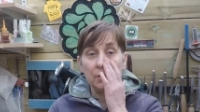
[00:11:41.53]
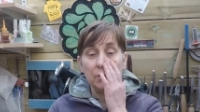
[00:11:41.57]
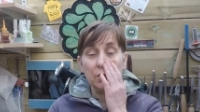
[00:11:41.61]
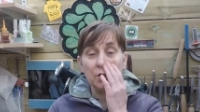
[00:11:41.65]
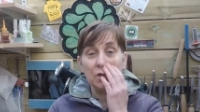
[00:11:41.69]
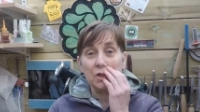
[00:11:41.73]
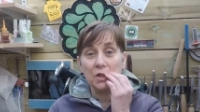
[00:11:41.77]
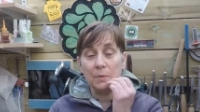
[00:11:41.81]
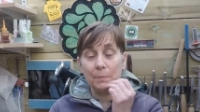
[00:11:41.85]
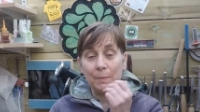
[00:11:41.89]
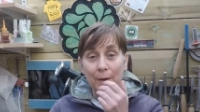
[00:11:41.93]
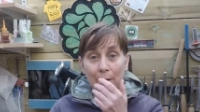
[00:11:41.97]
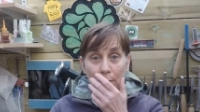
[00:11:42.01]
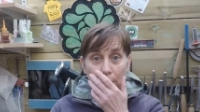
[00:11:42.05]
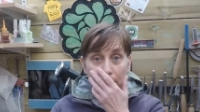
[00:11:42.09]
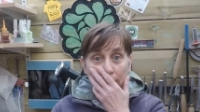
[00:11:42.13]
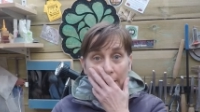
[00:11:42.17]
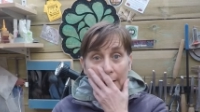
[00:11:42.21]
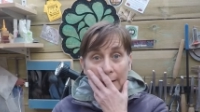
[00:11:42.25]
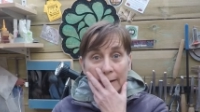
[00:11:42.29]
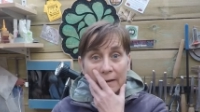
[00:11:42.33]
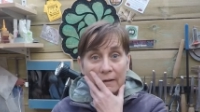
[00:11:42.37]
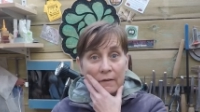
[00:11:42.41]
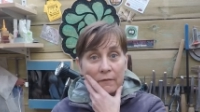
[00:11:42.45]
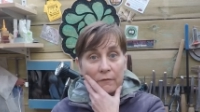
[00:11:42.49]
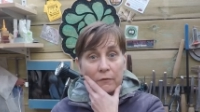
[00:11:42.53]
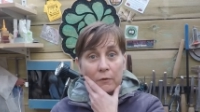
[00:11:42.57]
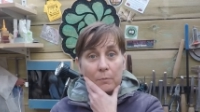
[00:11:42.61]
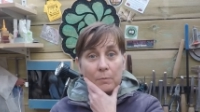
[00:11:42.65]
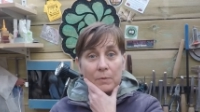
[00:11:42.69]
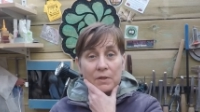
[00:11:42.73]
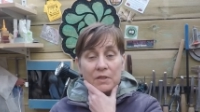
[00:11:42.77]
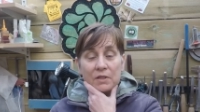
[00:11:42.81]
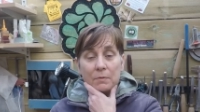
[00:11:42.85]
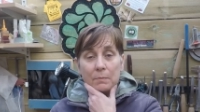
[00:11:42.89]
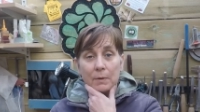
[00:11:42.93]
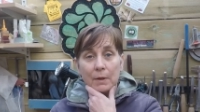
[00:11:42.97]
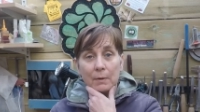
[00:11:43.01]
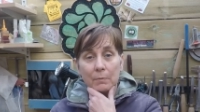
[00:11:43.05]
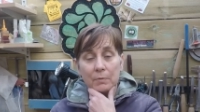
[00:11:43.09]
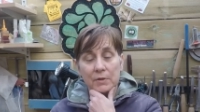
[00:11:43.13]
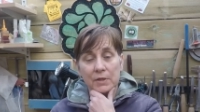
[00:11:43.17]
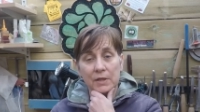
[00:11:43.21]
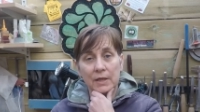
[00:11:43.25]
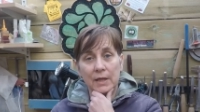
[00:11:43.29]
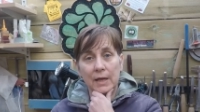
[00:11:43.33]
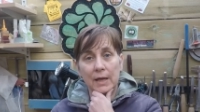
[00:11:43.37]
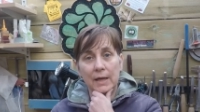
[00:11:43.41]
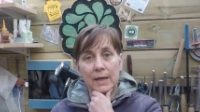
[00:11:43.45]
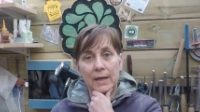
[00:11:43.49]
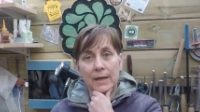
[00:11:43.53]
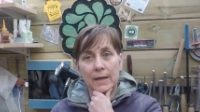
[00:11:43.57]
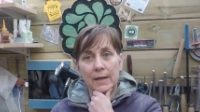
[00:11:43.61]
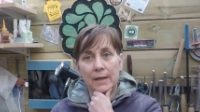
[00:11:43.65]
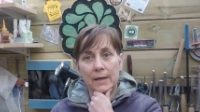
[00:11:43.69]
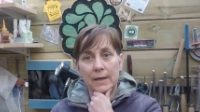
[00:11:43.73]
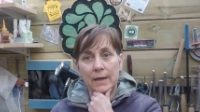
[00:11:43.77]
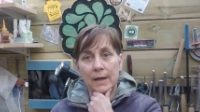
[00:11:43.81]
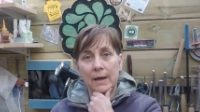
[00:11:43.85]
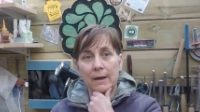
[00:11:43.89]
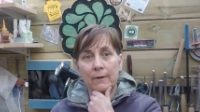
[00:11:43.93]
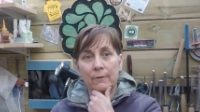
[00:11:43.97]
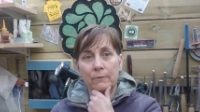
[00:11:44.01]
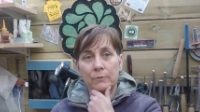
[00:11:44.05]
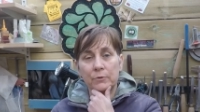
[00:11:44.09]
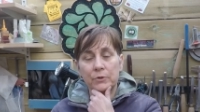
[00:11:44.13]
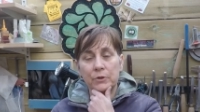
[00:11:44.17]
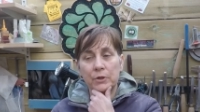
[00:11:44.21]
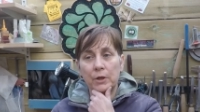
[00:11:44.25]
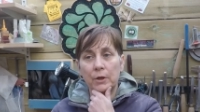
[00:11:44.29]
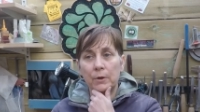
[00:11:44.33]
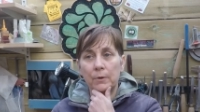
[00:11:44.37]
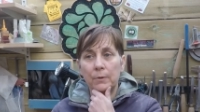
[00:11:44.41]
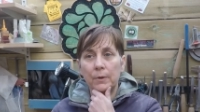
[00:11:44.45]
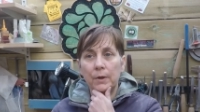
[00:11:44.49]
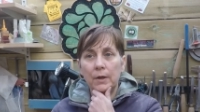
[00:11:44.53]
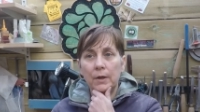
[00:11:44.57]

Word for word: just about clear for me to be able to get in now. So